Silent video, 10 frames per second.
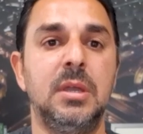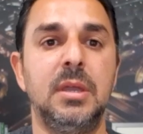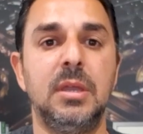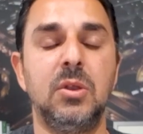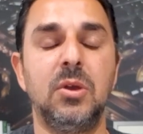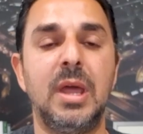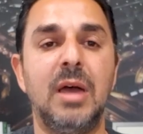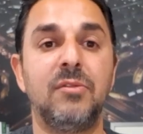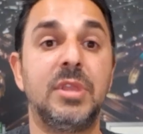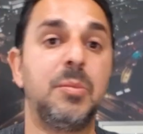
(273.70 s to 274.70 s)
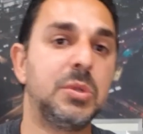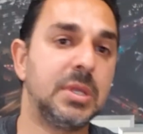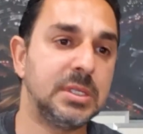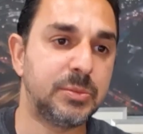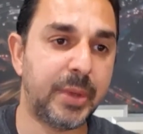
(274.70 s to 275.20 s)
and you're going to have
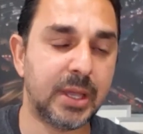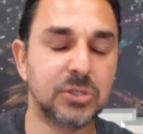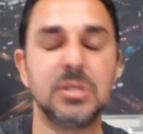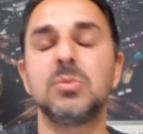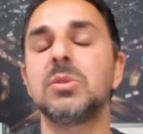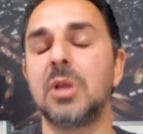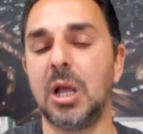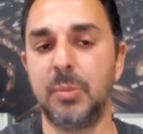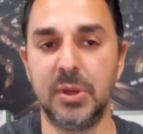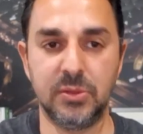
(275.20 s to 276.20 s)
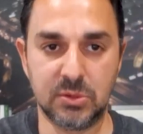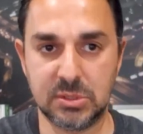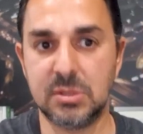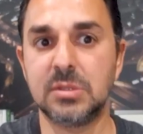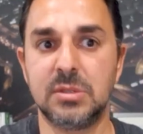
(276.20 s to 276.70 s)
deputy inspections. We'll talk about
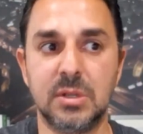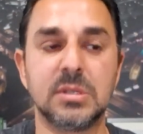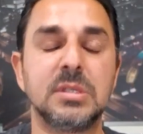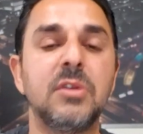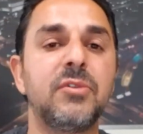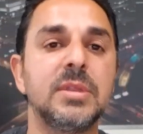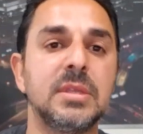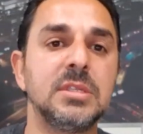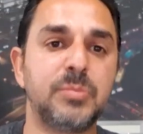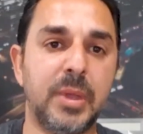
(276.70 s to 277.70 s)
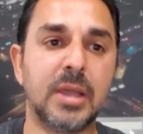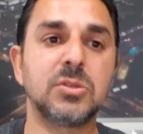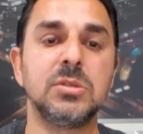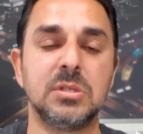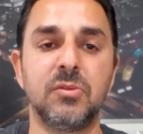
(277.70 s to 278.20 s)
those. There's different
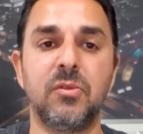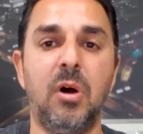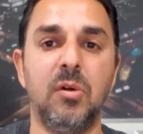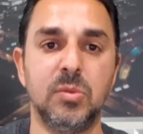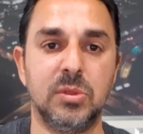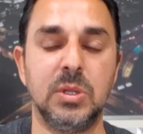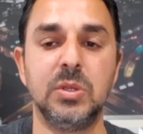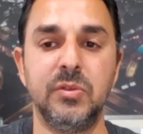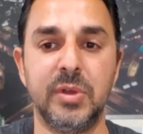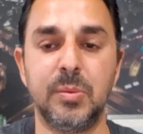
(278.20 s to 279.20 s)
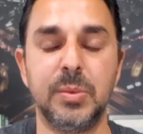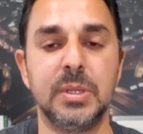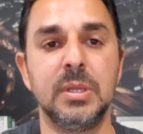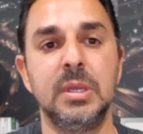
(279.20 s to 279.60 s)
inspections involved with any development.